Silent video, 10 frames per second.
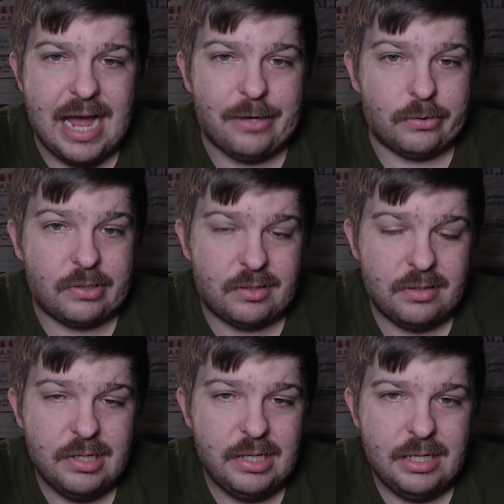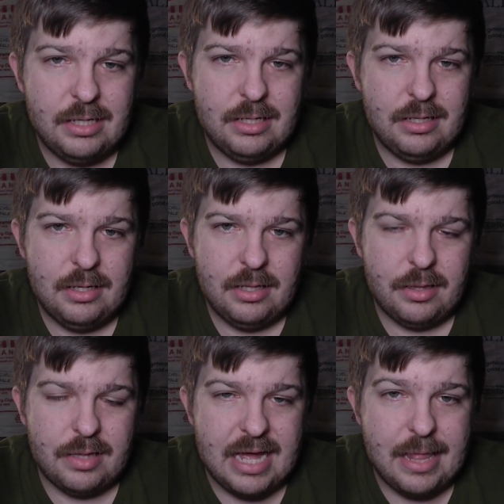house
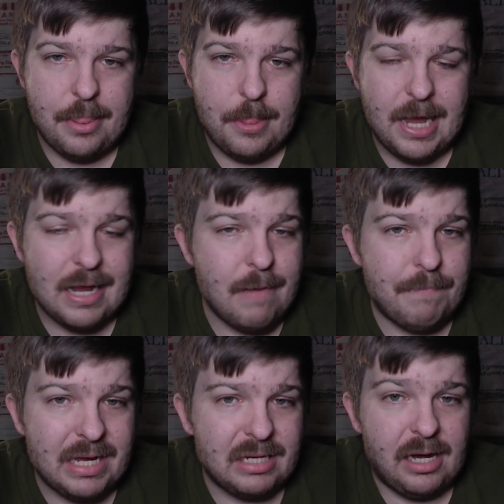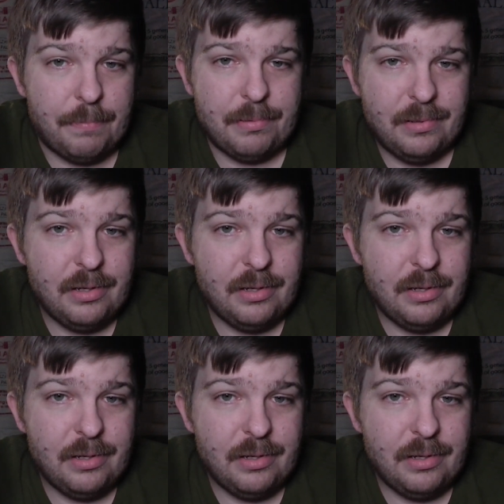that they can pick up.